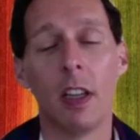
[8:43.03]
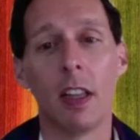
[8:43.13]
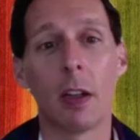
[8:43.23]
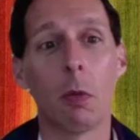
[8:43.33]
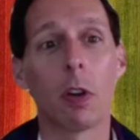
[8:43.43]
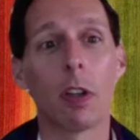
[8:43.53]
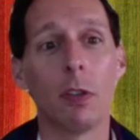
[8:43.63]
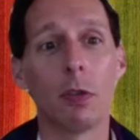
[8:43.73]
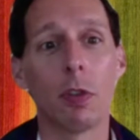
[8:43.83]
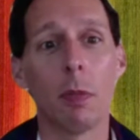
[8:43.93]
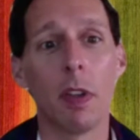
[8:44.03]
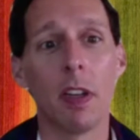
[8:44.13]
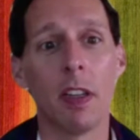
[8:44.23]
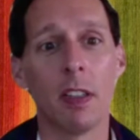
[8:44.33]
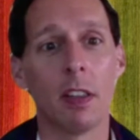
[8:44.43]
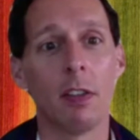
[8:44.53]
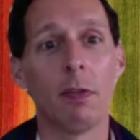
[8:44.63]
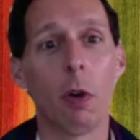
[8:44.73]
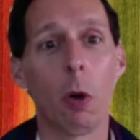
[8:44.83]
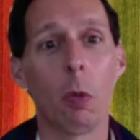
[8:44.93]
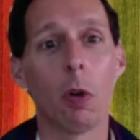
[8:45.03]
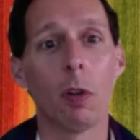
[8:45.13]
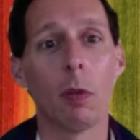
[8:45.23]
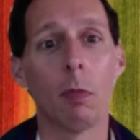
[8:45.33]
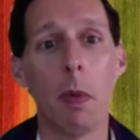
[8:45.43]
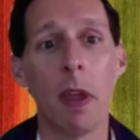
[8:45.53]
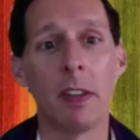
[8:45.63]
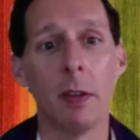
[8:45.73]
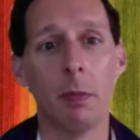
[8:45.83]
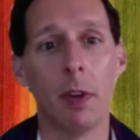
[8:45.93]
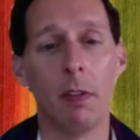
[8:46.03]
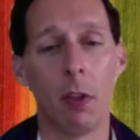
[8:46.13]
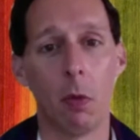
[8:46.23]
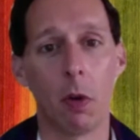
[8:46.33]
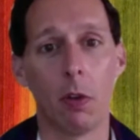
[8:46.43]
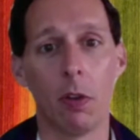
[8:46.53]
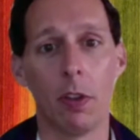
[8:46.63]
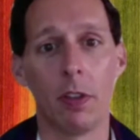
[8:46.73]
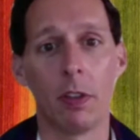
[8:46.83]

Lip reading: like we're contributing to the forward momentum of the world.